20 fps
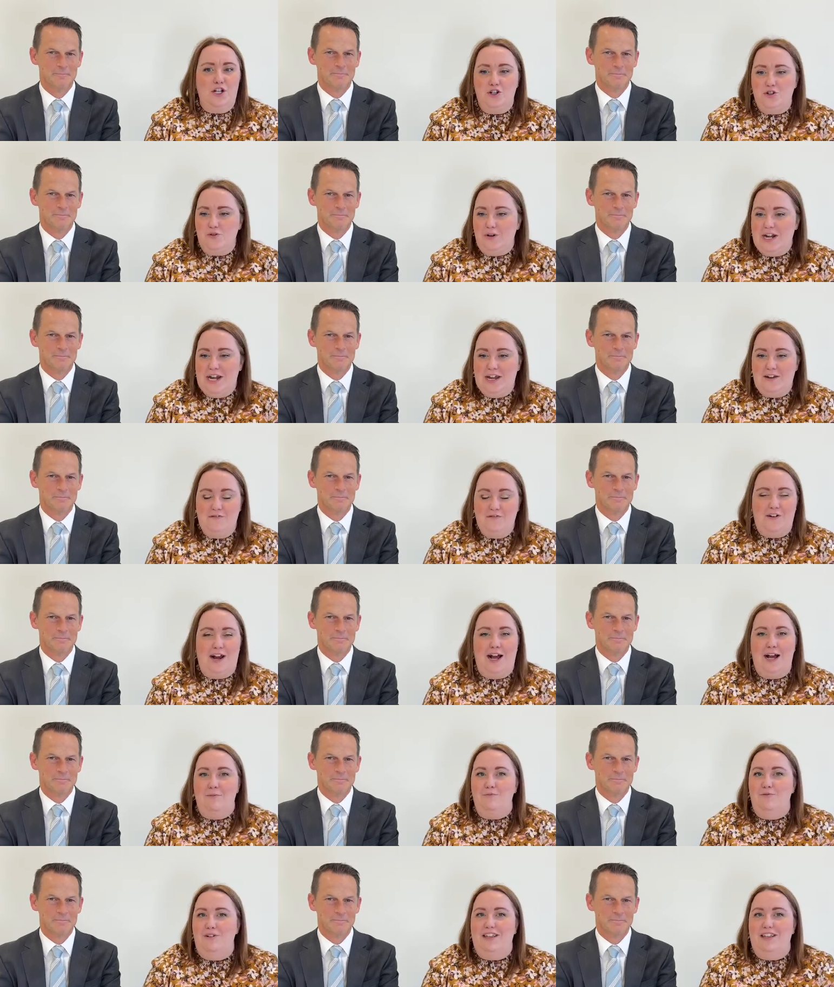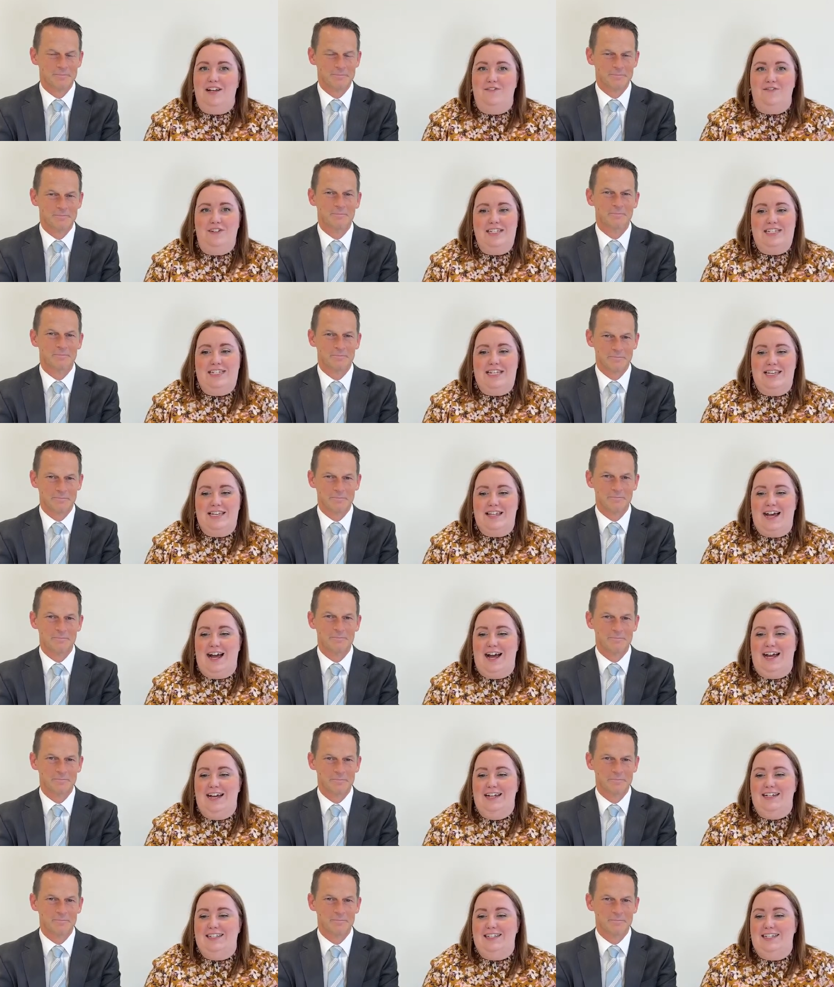Speaker 1: joining from. We'd love to see
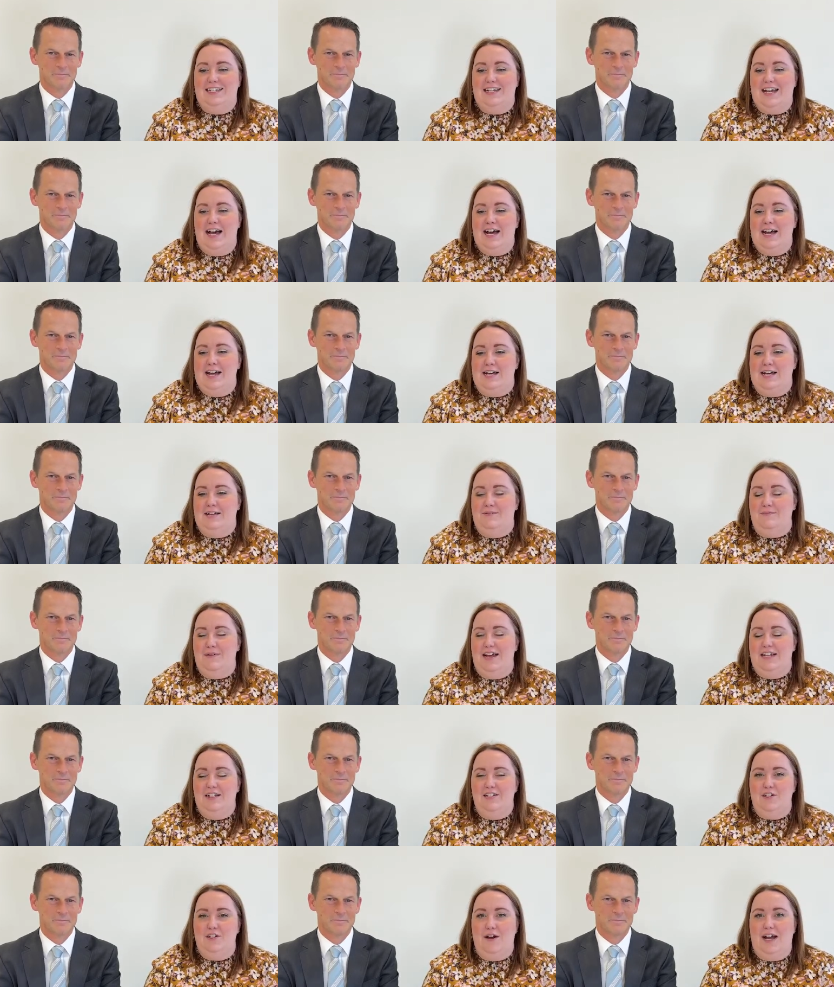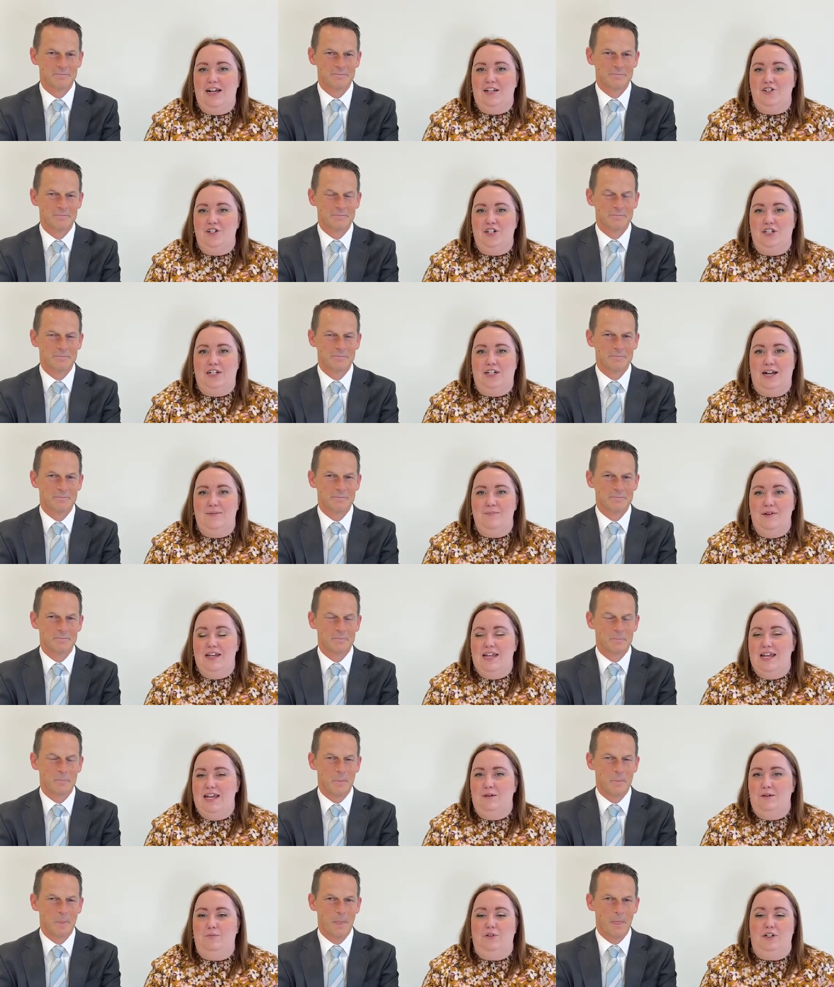that. Um, and so as you're coming
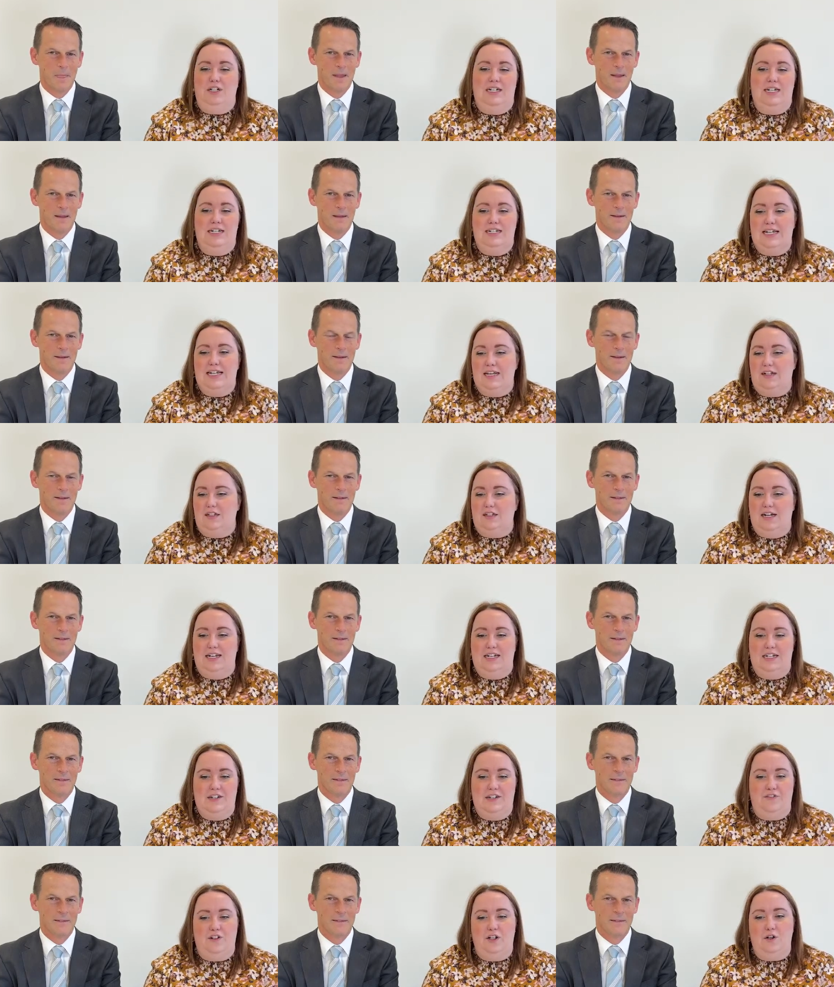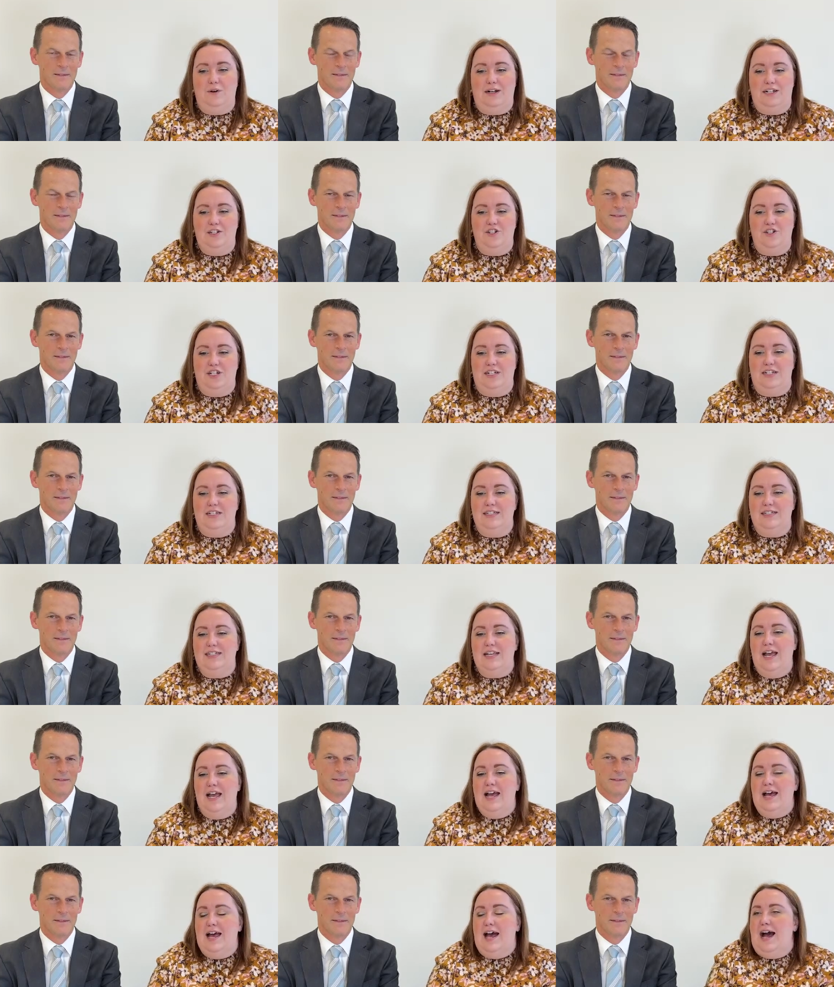in, we're gonna take a lot of different questions.
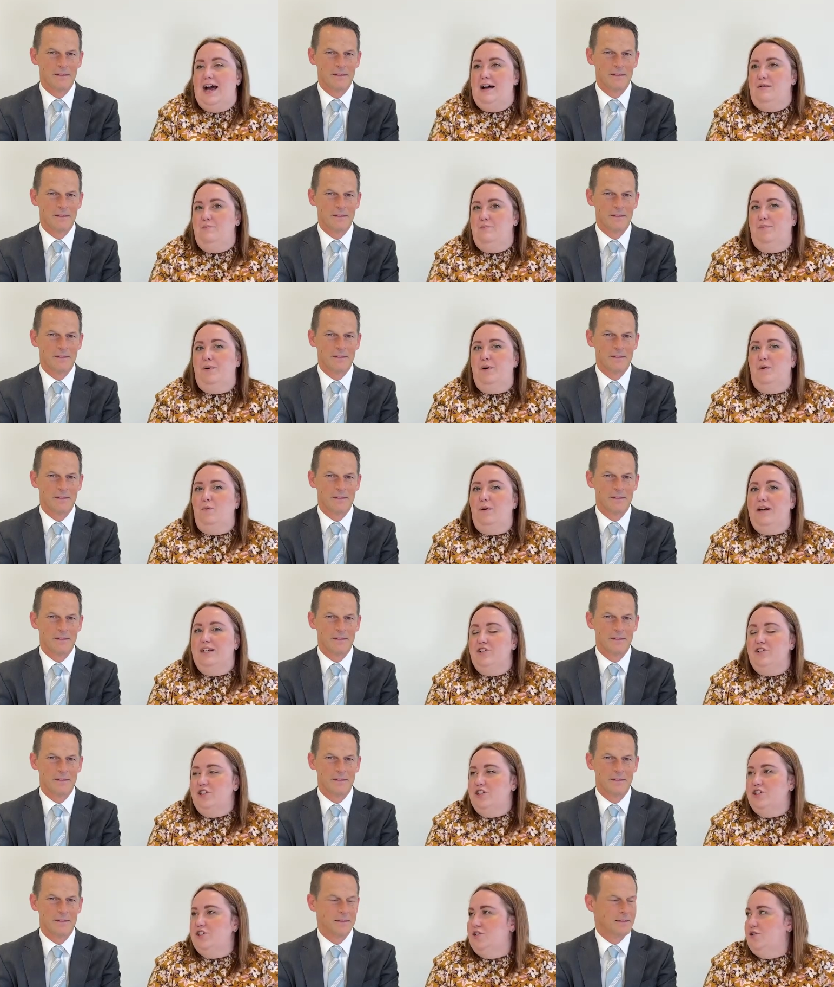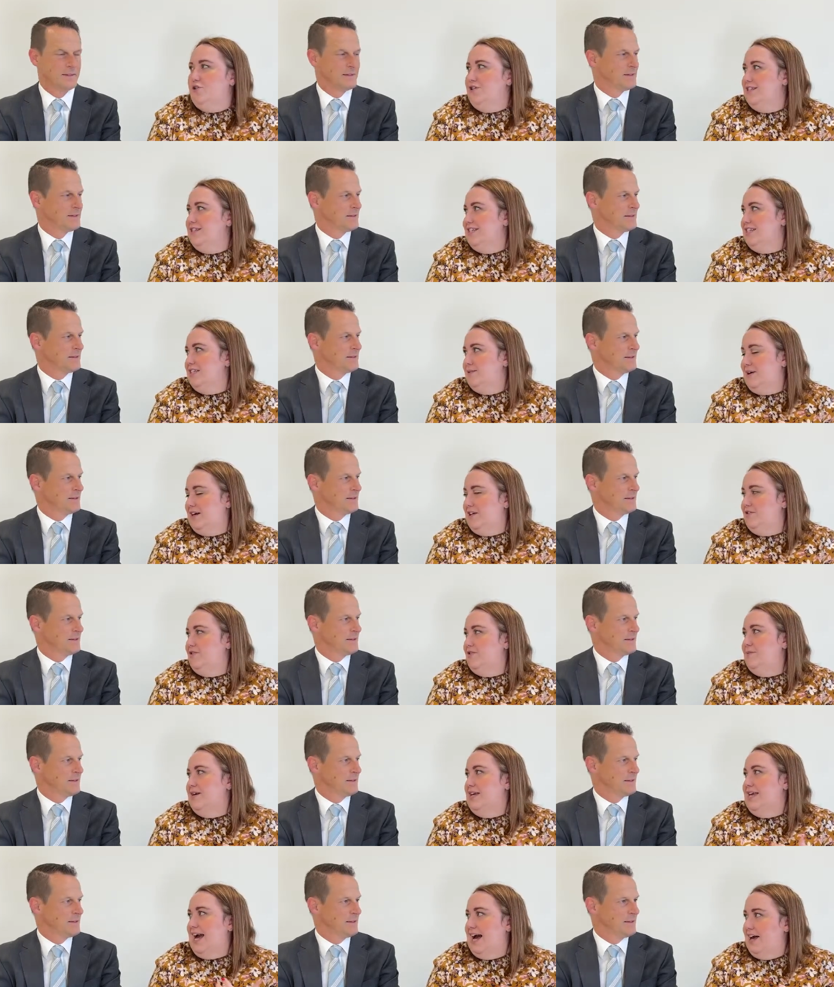Um, but what should students expect from
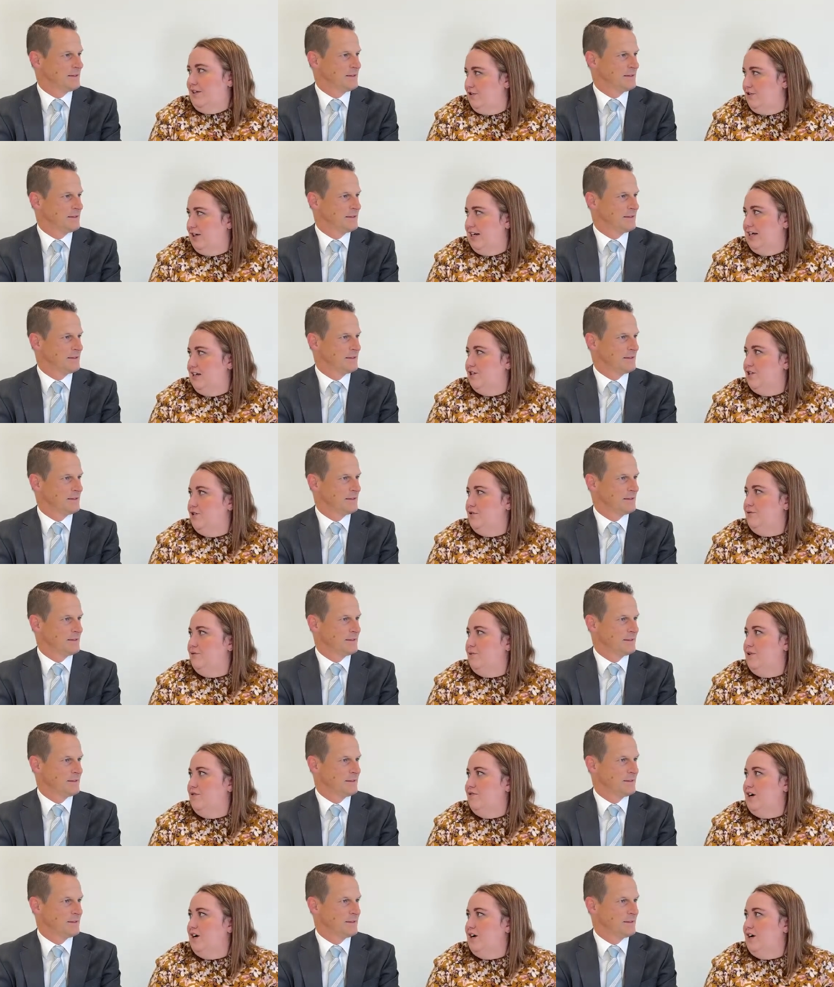a gathering? So we've